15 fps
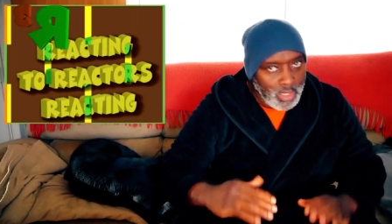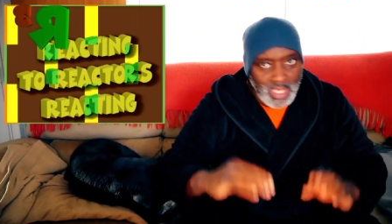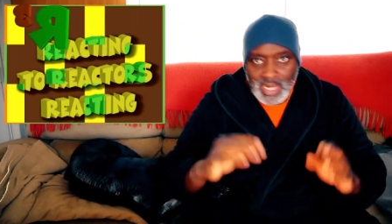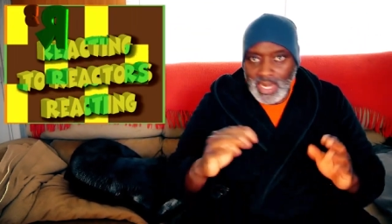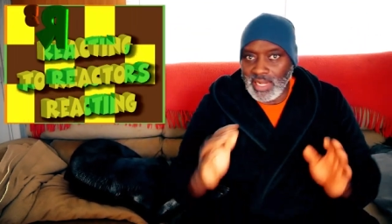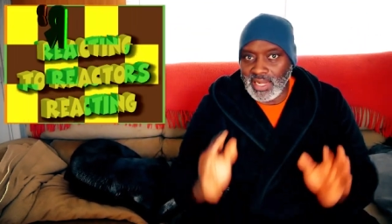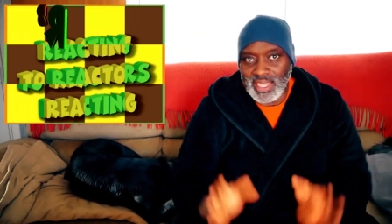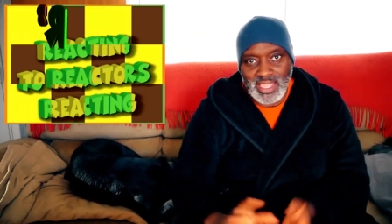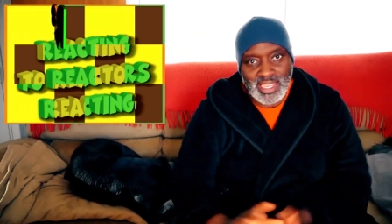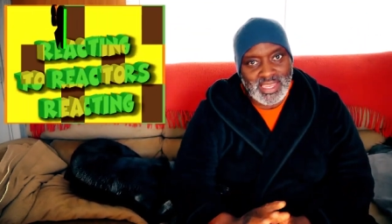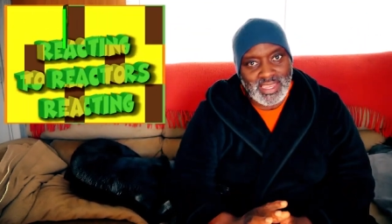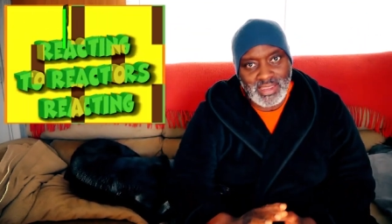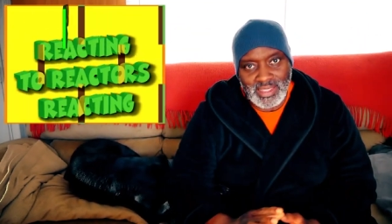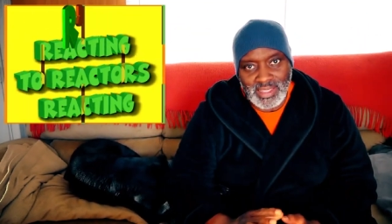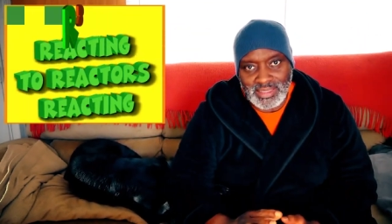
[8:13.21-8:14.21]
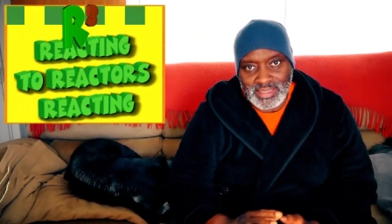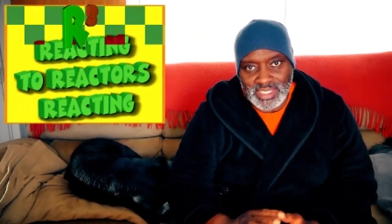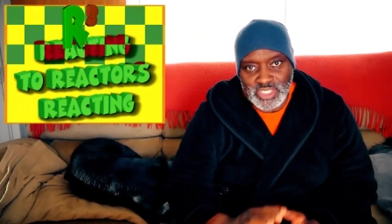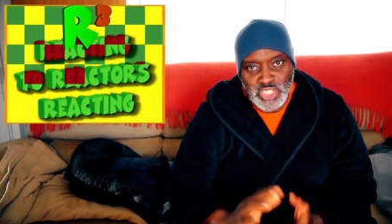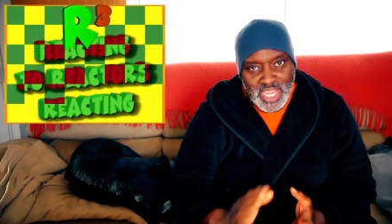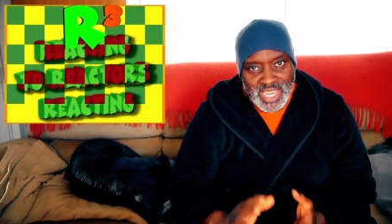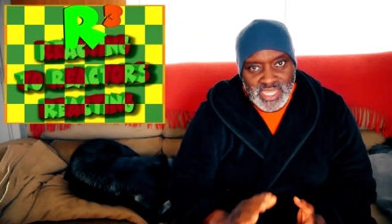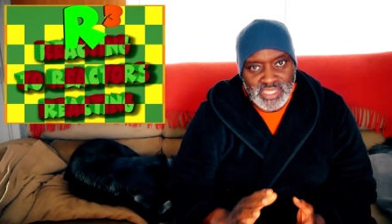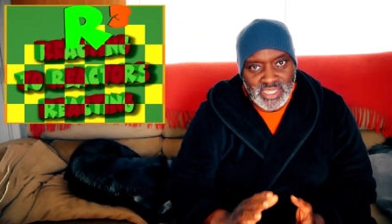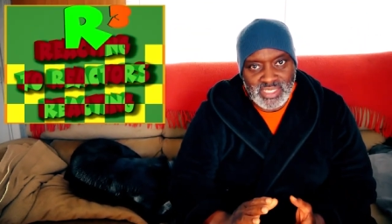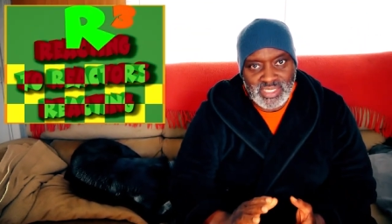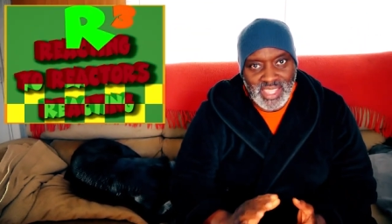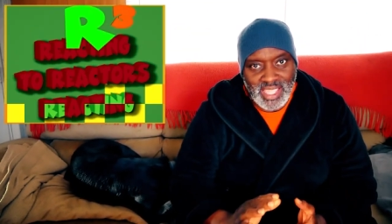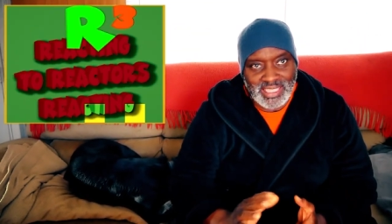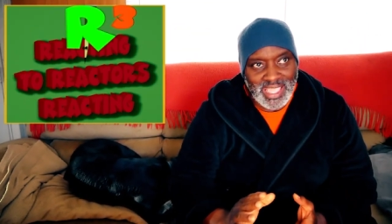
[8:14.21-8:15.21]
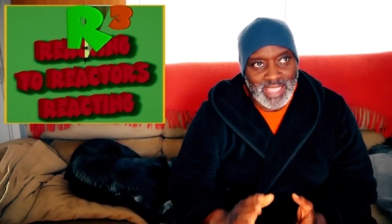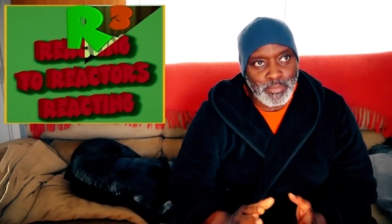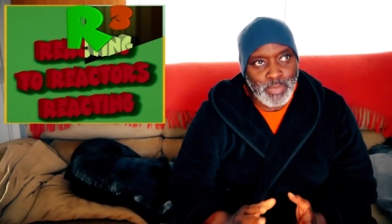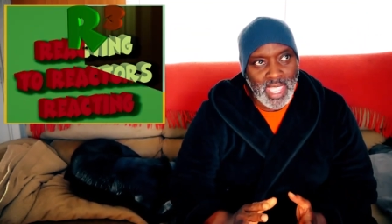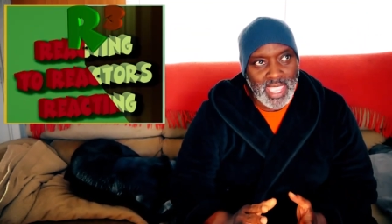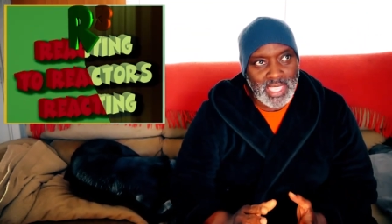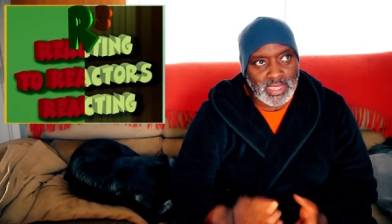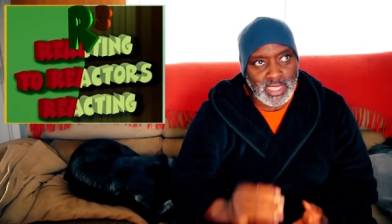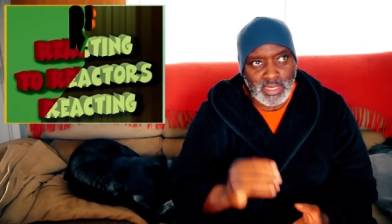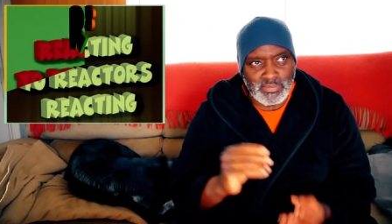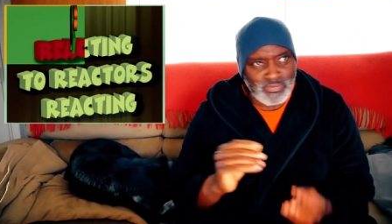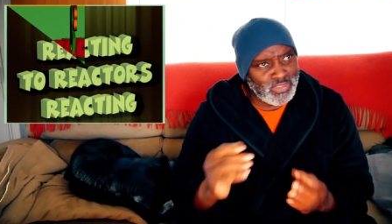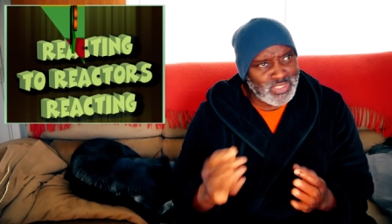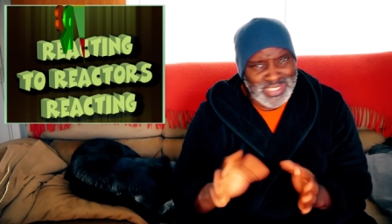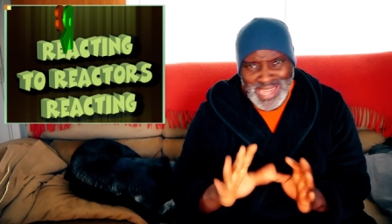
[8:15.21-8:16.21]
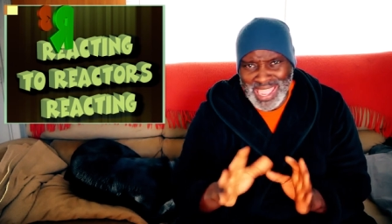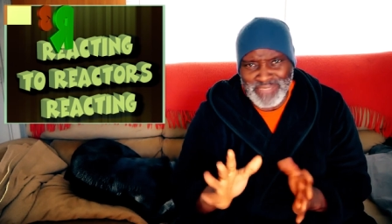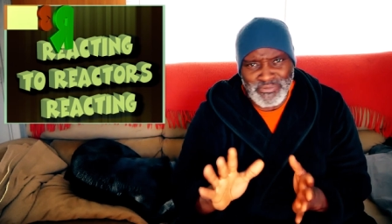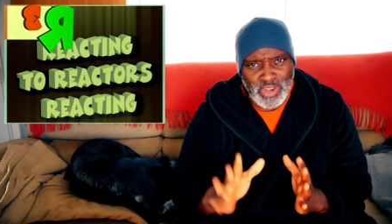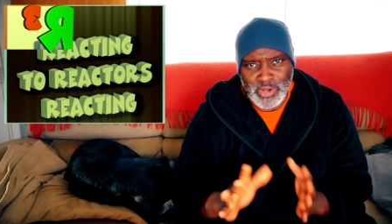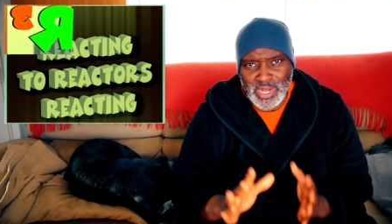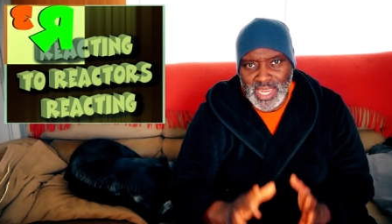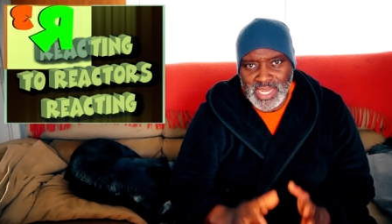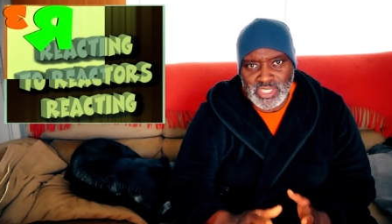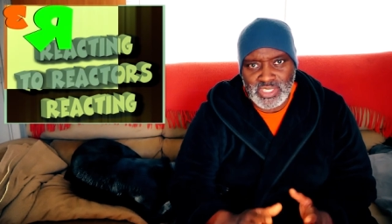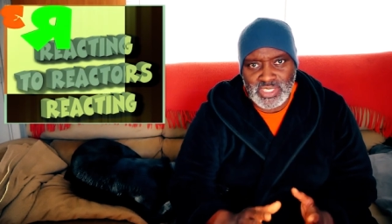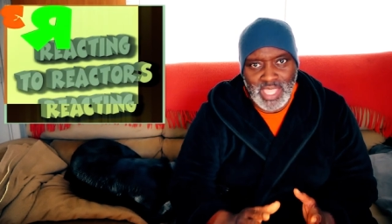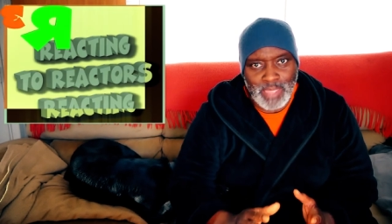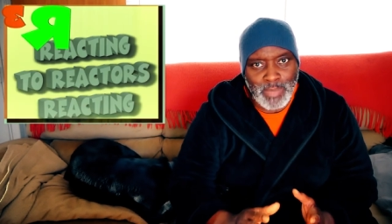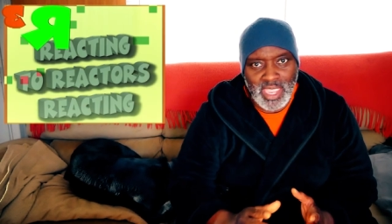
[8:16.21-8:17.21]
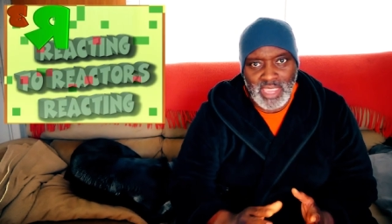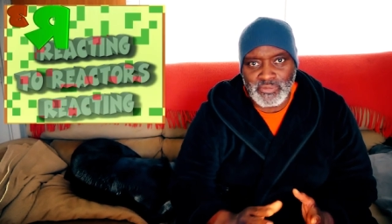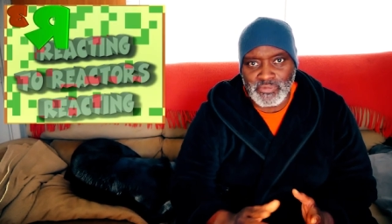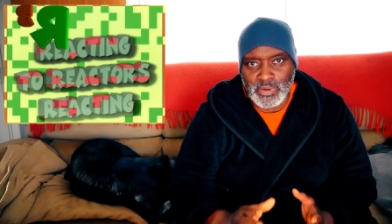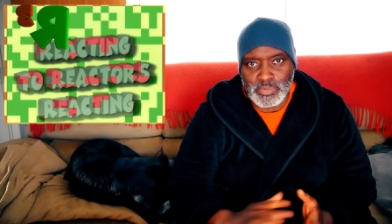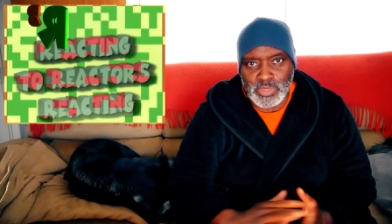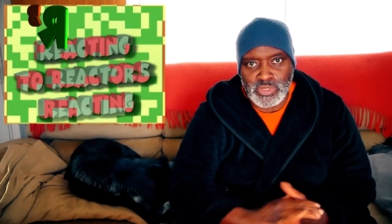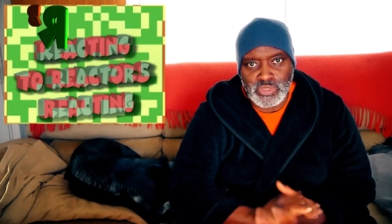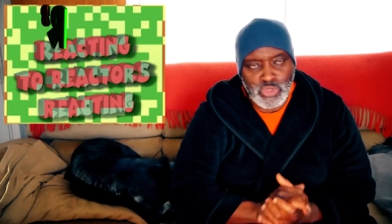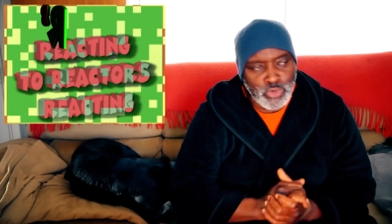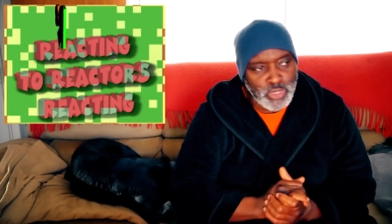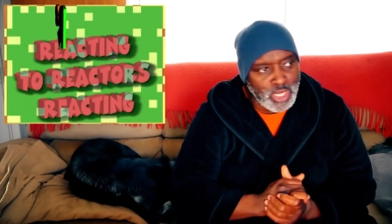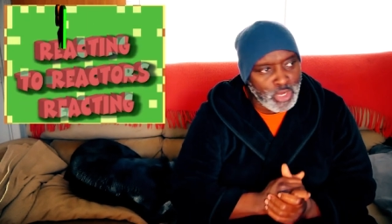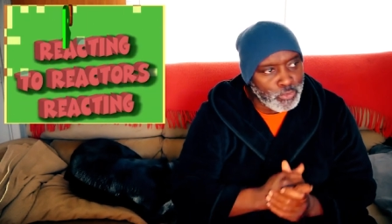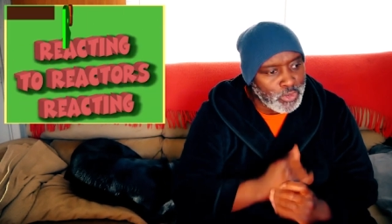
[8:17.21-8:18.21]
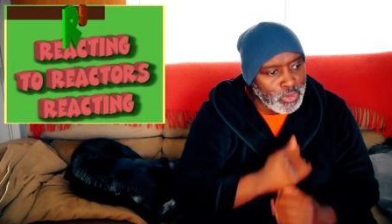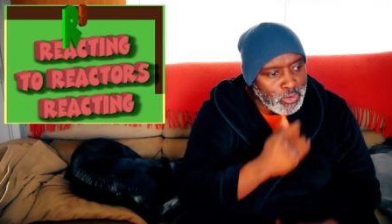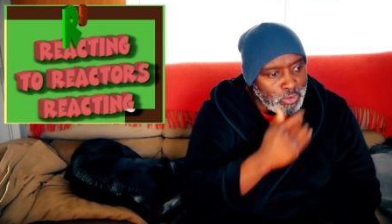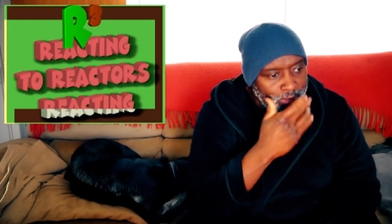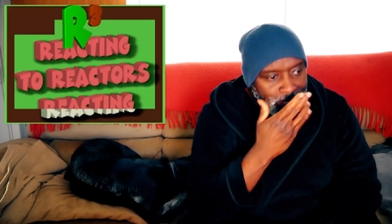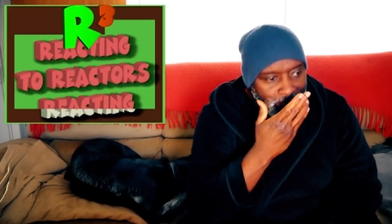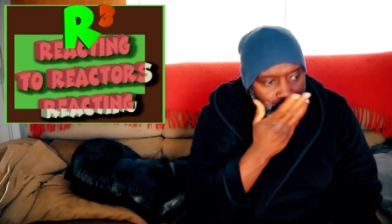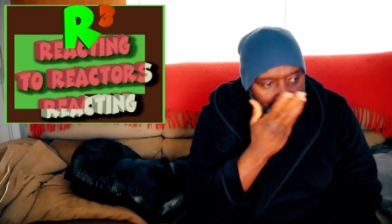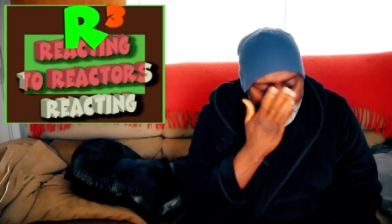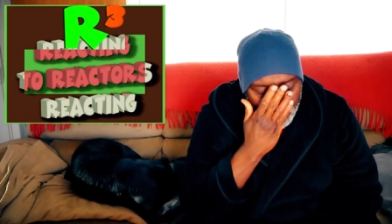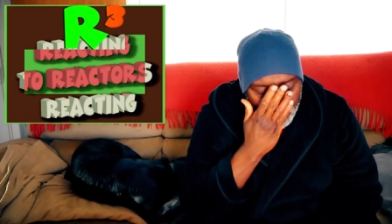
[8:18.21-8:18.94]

And I like the changes that they made, the slight variations they made from the studio recording.